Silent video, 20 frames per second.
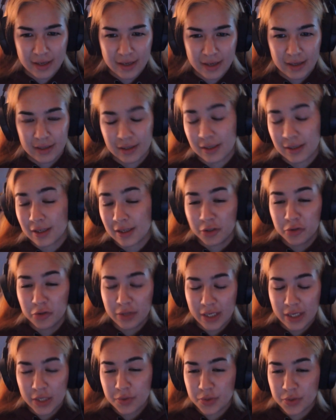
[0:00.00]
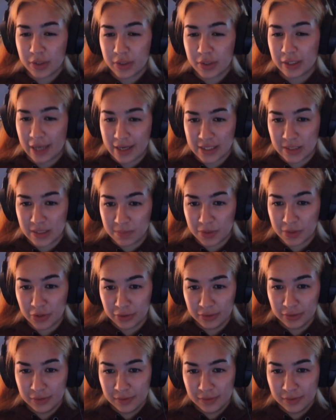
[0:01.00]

He knew that he was going to cast Emiel,